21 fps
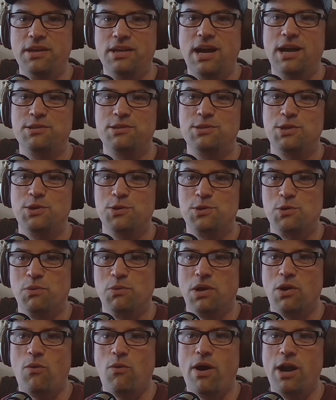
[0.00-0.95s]

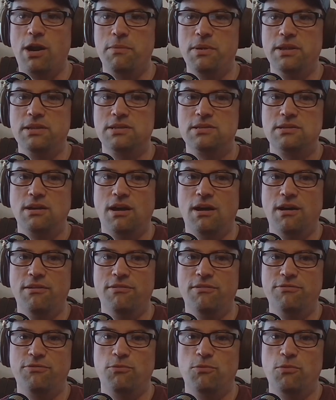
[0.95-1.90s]
constitutional requirements
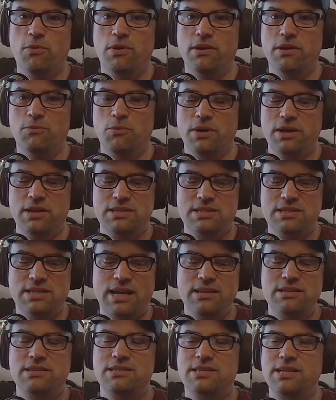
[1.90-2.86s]
of what is
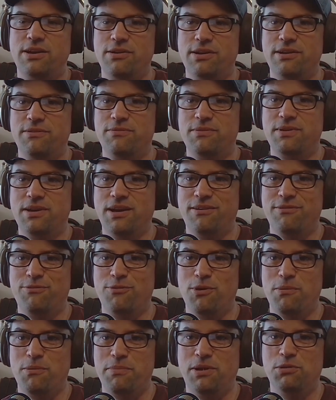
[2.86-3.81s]
necessary
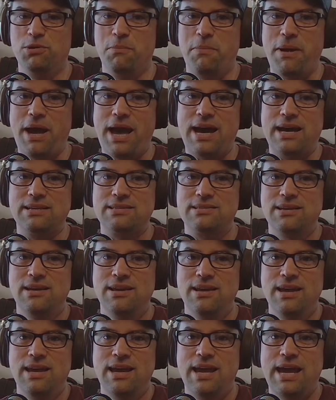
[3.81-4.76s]
for a bill to pass.
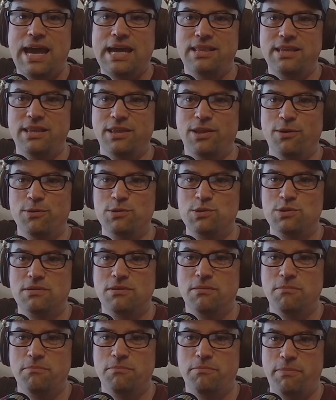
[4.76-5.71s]
And then those
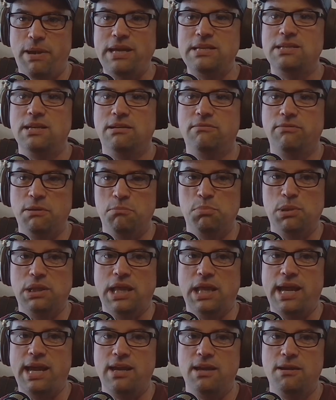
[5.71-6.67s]
basically
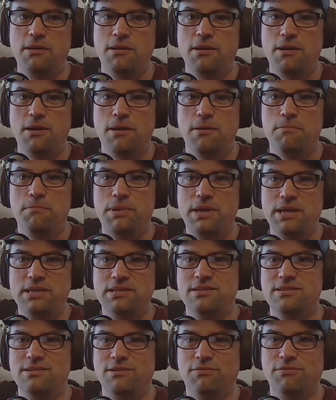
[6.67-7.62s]
blank
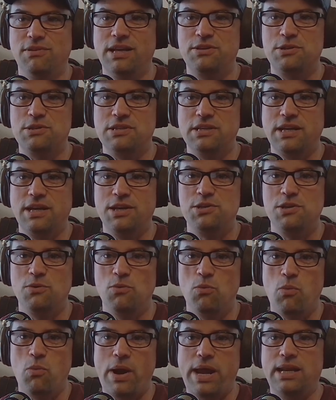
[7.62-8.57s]
pieces of
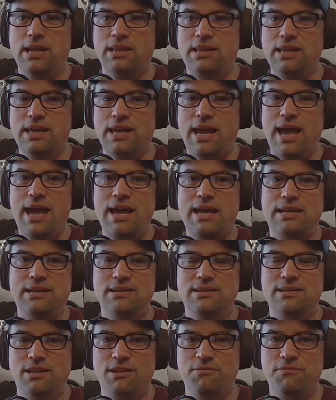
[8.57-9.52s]
legislation wait at the
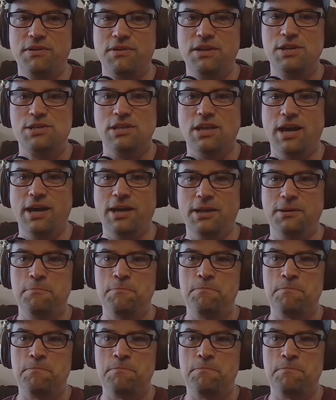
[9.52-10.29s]
end, at the finish line.